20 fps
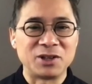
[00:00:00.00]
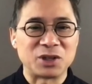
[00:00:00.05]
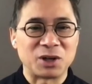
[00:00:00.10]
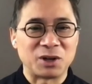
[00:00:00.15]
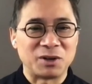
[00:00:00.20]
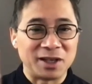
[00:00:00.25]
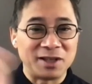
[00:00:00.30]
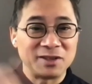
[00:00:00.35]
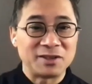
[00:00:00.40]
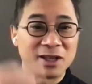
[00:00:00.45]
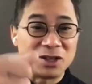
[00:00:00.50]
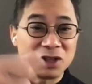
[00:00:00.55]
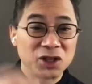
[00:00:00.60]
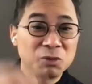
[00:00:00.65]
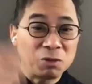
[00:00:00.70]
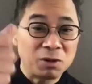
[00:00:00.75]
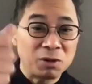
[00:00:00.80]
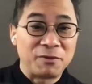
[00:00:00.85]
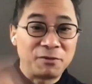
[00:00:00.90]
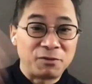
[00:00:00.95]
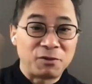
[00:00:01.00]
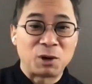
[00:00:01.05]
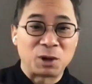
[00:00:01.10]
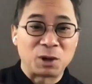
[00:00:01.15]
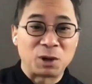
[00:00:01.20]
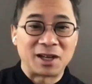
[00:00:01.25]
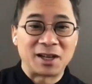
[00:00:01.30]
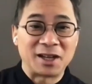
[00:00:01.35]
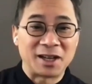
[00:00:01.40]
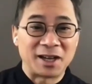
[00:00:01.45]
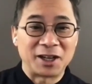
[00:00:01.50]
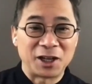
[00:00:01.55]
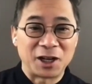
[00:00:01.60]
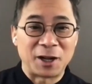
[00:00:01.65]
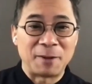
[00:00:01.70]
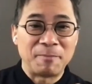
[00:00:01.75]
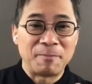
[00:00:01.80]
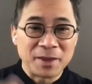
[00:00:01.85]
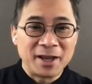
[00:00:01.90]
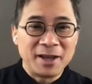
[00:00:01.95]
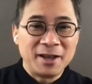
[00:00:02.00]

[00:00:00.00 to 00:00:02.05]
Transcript: sardines and just with a fork, cut it up,